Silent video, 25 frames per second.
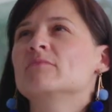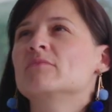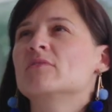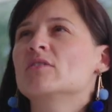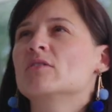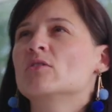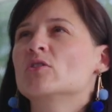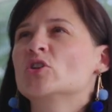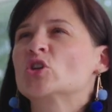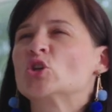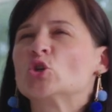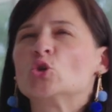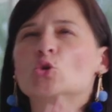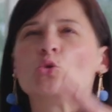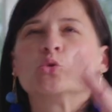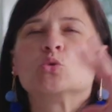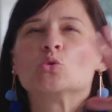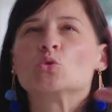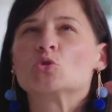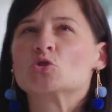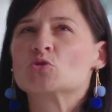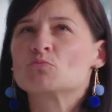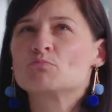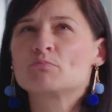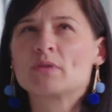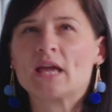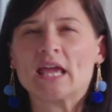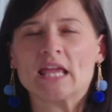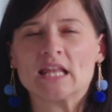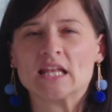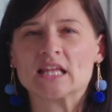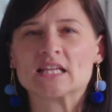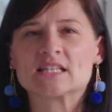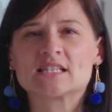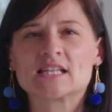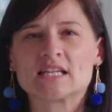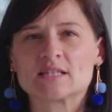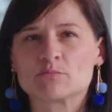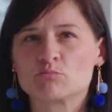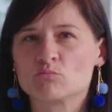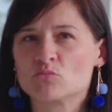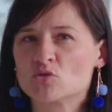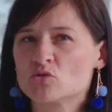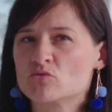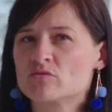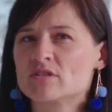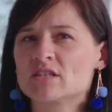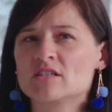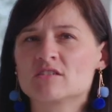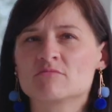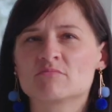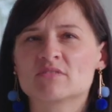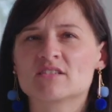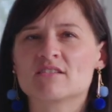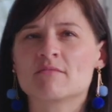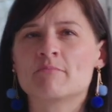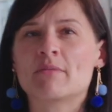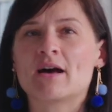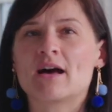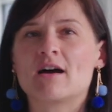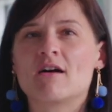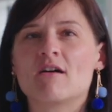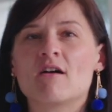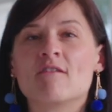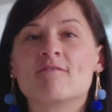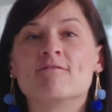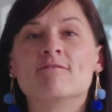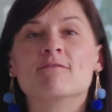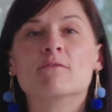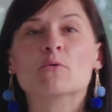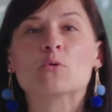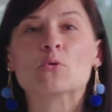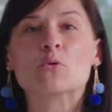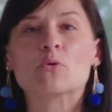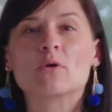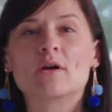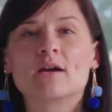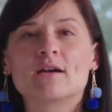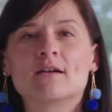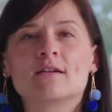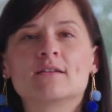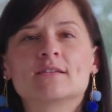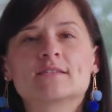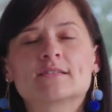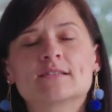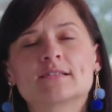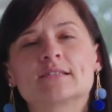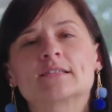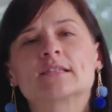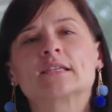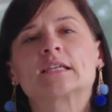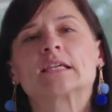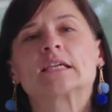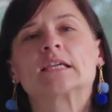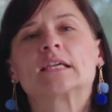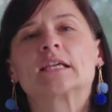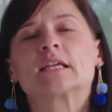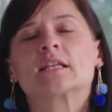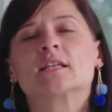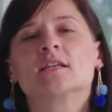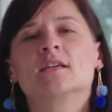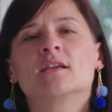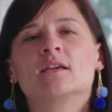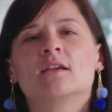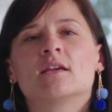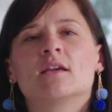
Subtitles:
huge paintings at museums about a war scene,